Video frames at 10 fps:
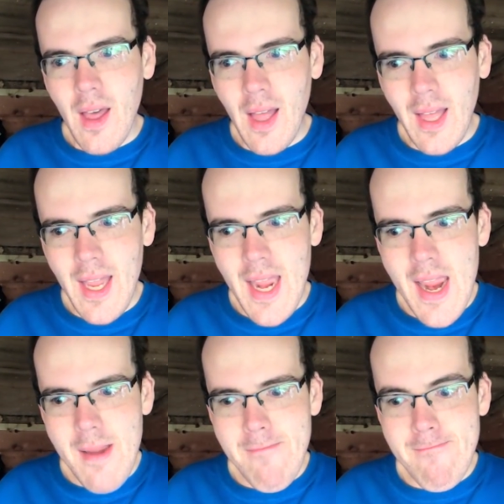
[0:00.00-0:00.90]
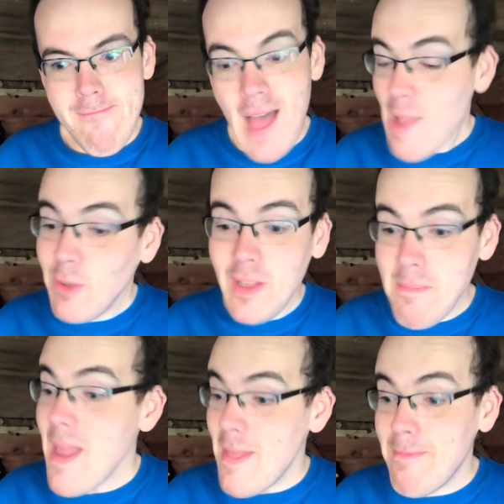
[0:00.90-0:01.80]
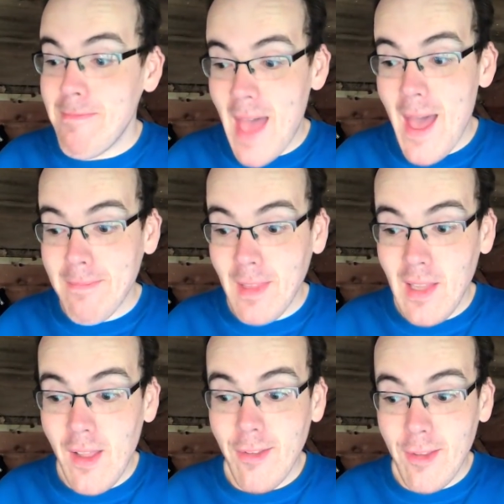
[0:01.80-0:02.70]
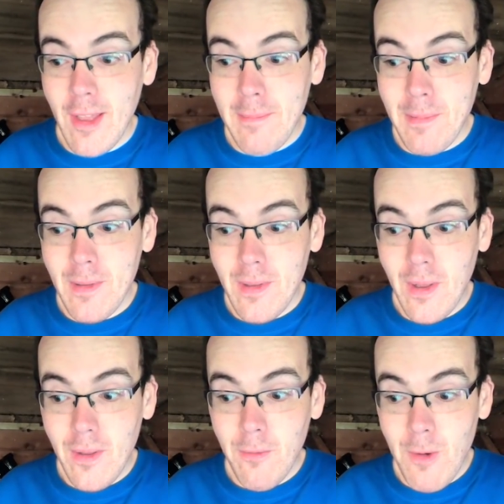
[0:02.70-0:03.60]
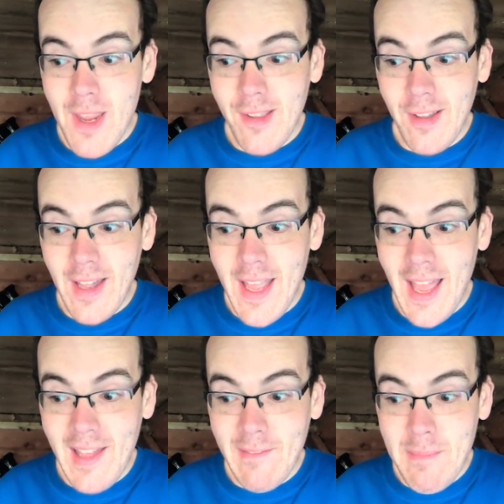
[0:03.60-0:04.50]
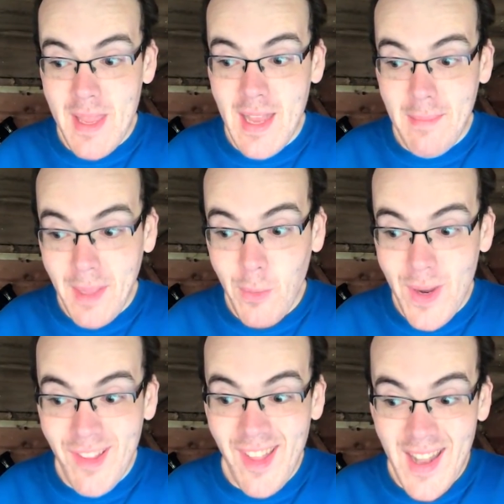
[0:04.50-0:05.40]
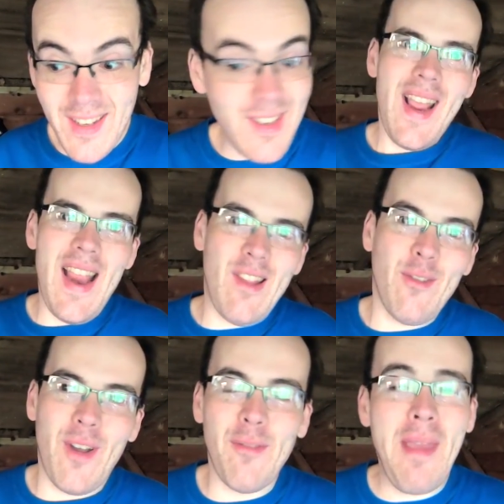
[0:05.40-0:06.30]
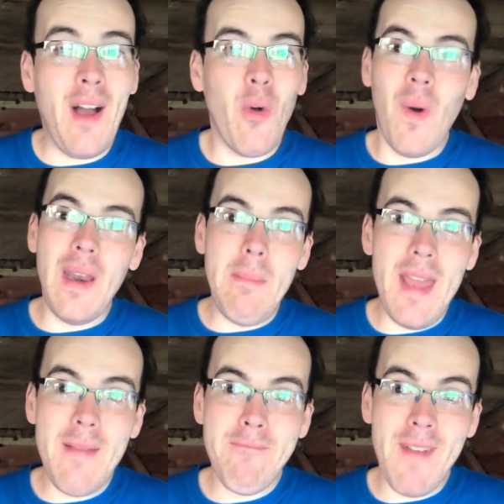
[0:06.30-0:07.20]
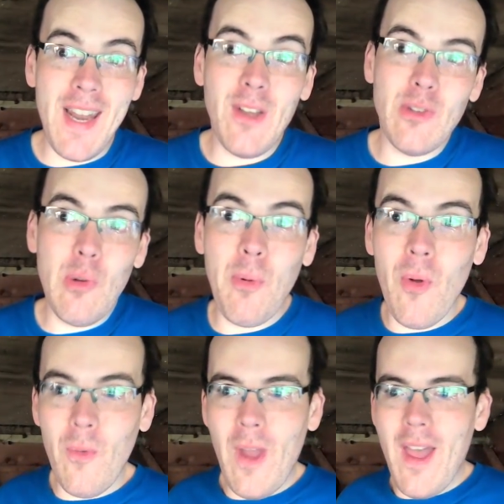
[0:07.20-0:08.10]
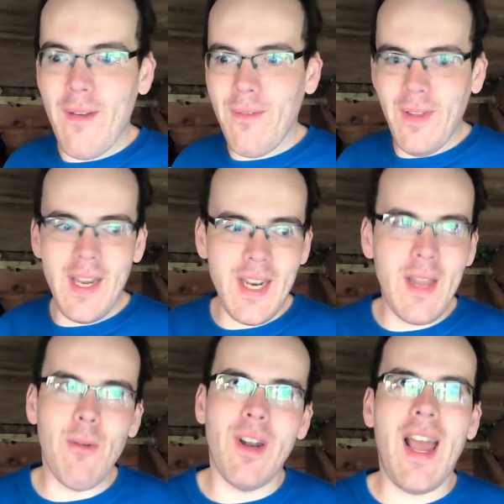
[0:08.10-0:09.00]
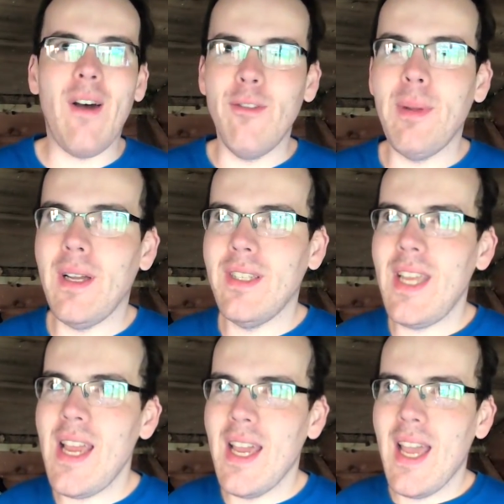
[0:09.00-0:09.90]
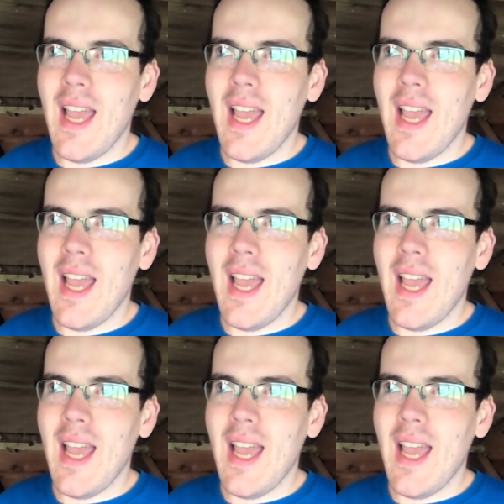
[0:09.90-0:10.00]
I will admit that the last couple of weeks I have been at my wit's end. It stressed me out quite a bit. And it got to a point where Philly and I were at a house party,